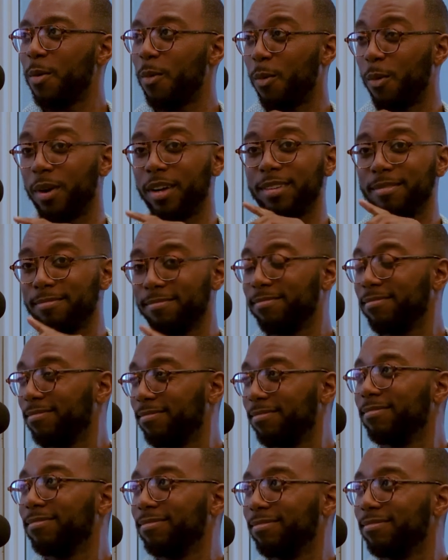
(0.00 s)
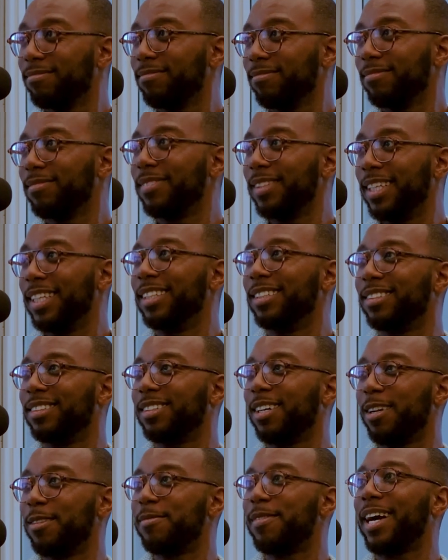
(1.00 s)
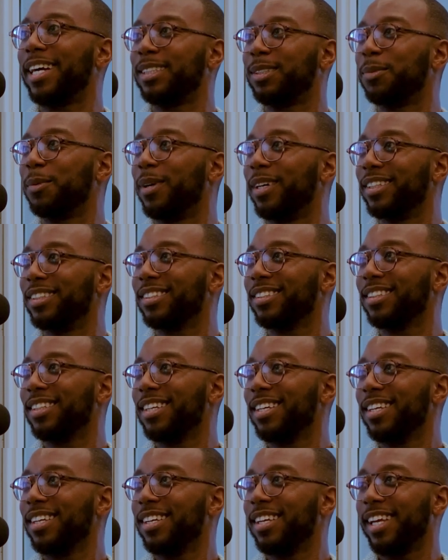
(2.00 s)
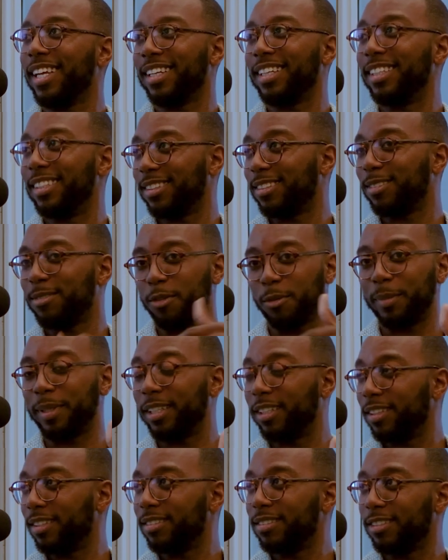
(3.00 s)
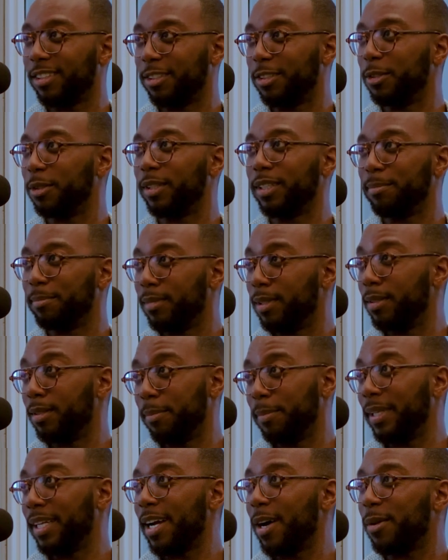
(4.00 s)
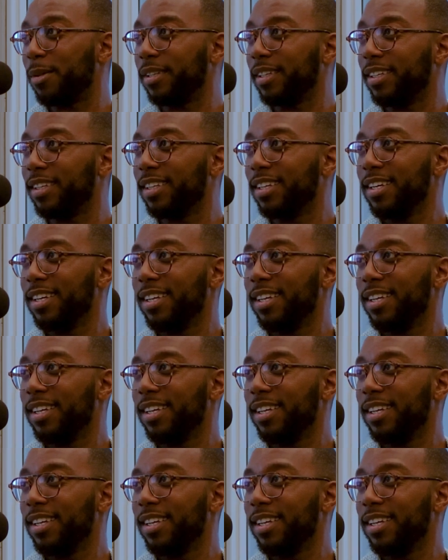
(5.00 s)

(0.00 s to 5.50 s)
what his advice was and is for me to do to be healthy.